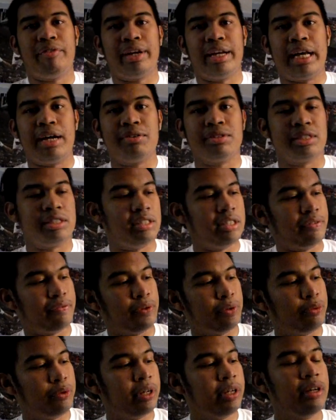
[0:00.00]
now is a different
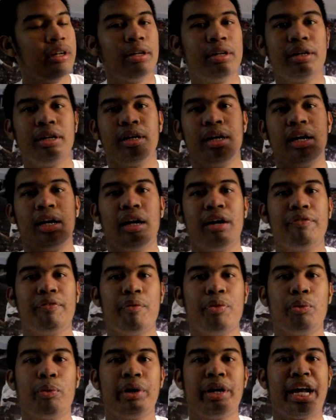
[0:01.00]
one from
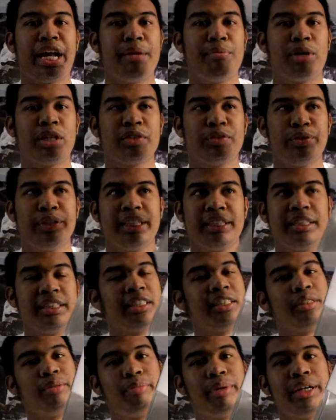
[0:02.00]
the one I unboxed for you guys. This
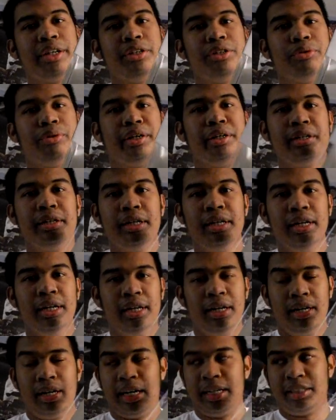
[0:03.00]
is a brand new one.
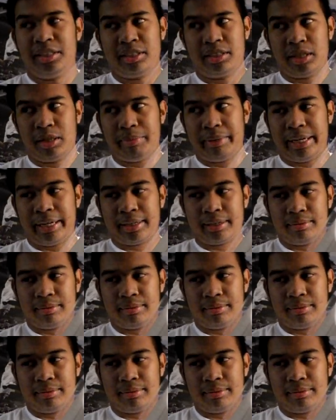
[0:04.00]
I just got back